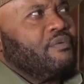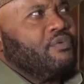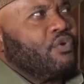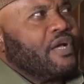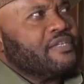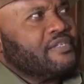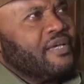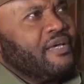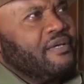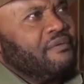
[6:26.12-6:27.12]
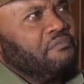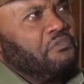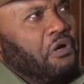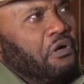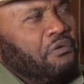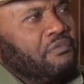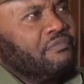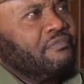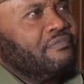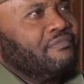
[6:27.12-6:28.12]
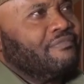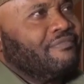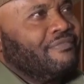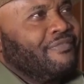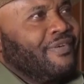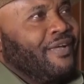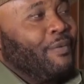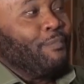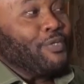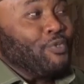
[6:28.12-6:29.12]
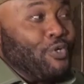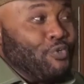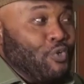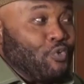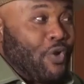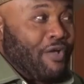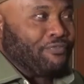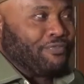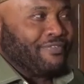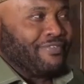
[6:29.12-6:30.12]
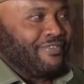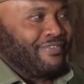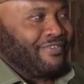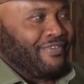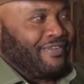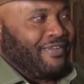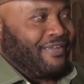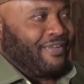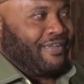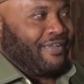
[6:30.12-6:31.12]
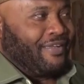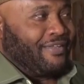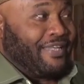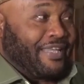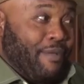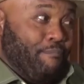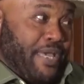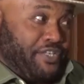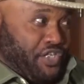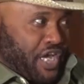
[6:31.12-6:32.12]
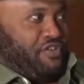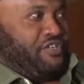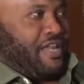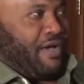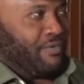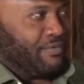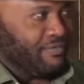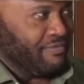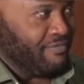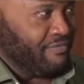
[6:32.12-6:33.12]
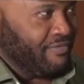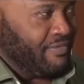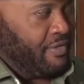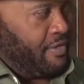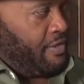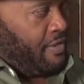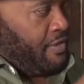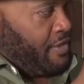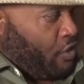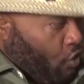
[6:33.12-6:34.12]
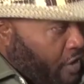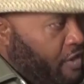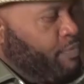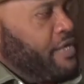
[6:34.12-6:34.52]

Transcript: you can say no, but during June 12, the game may change now. The current